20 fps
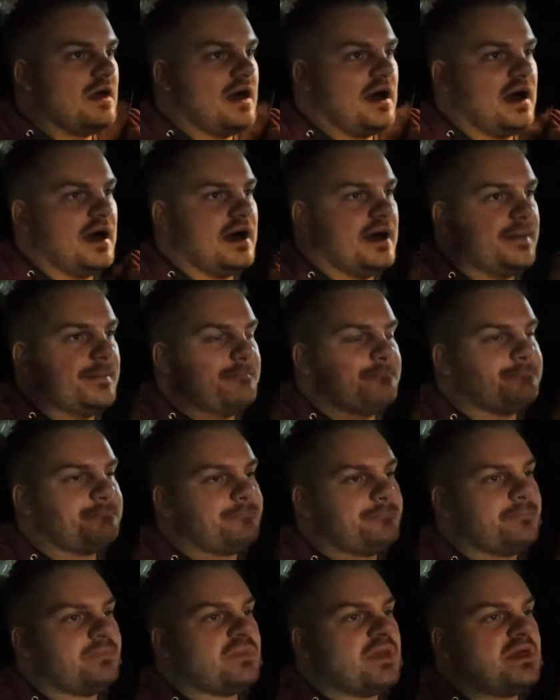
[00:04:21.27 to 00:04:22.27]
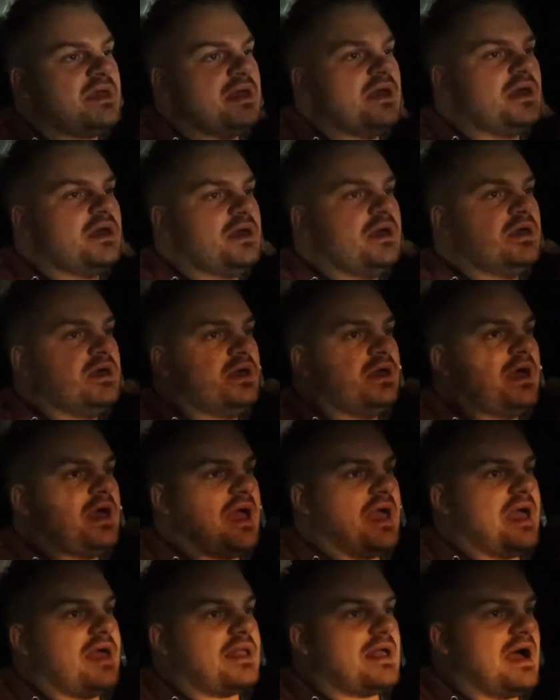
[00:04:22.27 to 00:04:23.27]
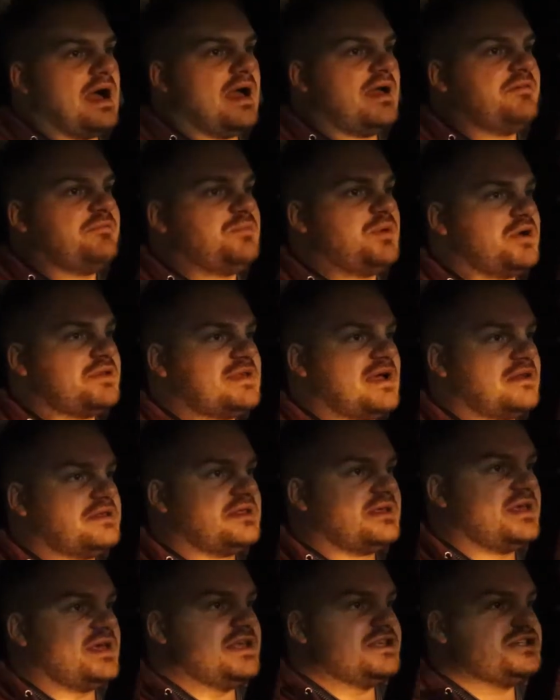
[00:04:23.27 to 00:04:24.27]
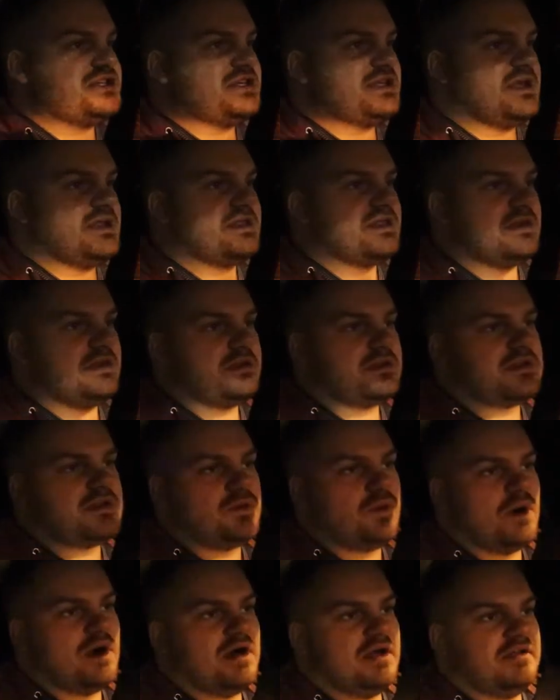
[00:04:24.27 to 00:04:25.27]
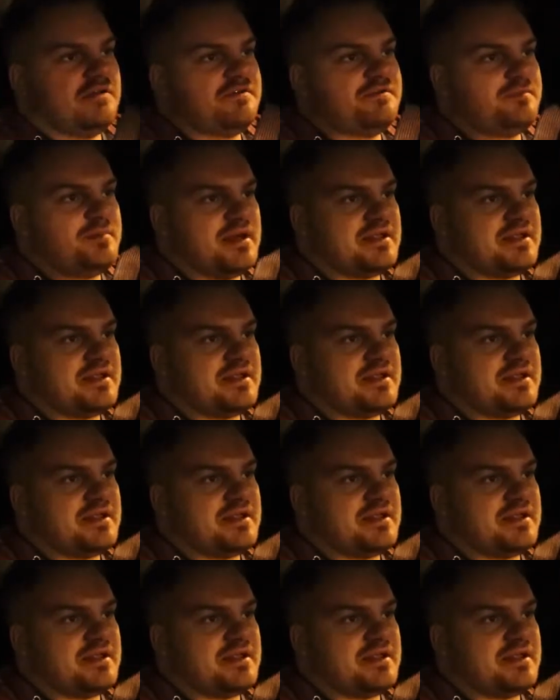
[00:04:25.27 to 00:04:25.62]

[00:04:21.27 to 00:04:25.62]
Um, and I've booked out the kitchen until twelve,